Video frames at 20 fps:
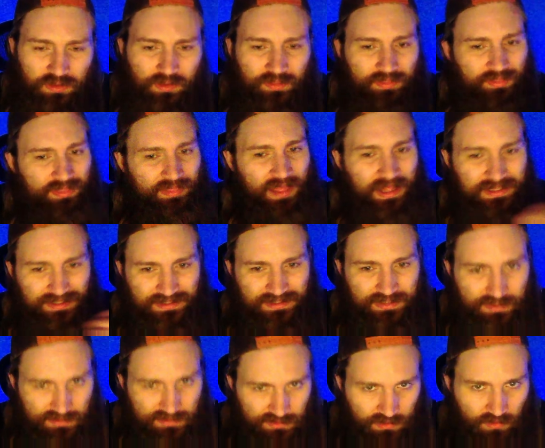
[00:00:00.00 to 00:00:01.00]
that's the
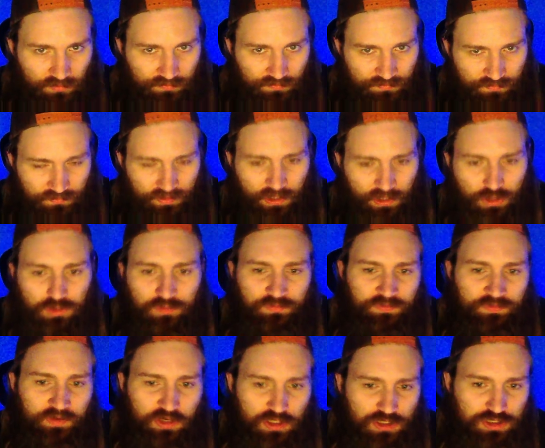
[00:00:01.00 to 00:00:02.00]
stuff that could
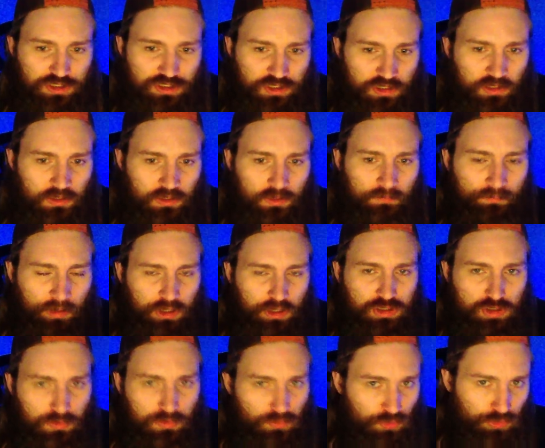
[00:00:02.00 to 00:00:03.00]
finish
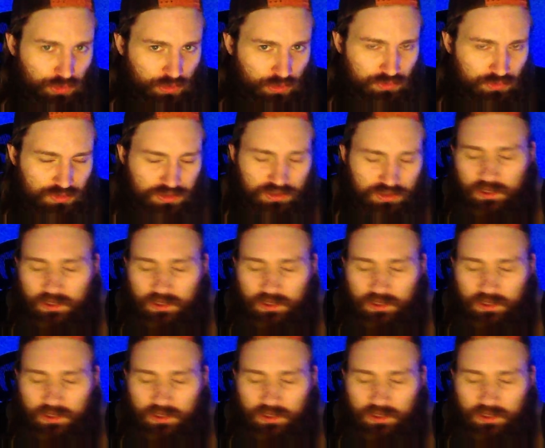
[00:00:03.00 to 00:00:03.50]
Pedro Munhoz.